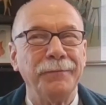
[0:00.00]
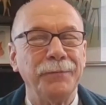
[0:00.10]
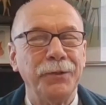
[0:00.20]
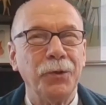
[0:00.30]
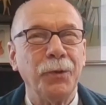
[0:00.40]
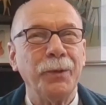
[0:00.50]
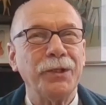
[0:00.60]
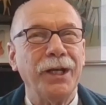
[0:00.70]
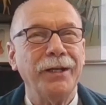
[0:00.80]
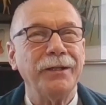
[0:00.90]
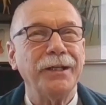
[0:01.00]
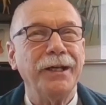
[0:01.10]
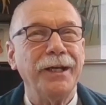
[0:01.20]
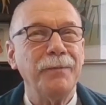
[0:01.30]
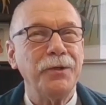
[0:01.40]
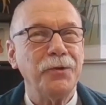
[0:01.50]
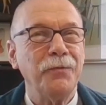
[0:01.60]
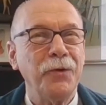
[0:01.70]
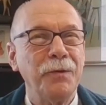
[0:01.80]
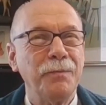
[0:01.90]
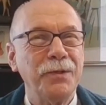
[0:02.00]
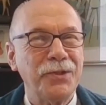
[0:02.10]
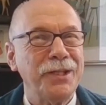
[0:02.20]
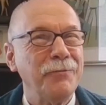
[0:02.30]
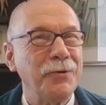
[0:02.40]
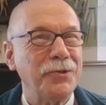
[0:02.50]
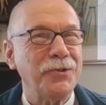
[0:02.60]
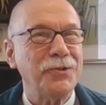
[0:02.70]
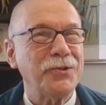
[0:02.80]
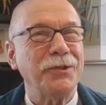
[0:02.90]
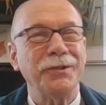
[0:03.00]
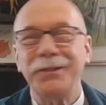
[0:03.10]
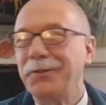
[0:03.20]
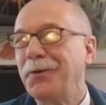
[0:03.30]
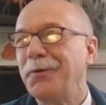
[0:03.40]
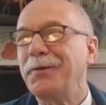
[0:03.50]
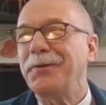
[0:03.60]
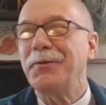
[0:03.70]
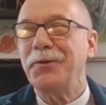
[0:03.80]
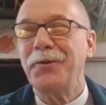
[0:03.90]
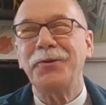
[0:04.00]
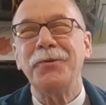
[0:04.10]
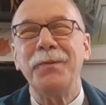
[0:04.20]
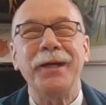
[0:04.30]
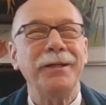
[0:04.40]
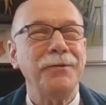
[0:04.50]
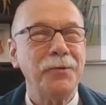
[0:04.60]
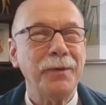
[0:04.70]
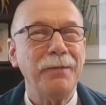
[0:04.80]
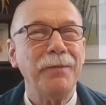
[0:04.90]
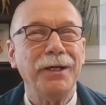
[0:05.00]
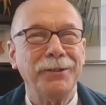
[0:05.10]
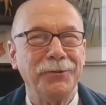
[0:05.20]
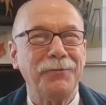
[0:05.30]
You're a retired guy, but you're very busy, which is, you're my model.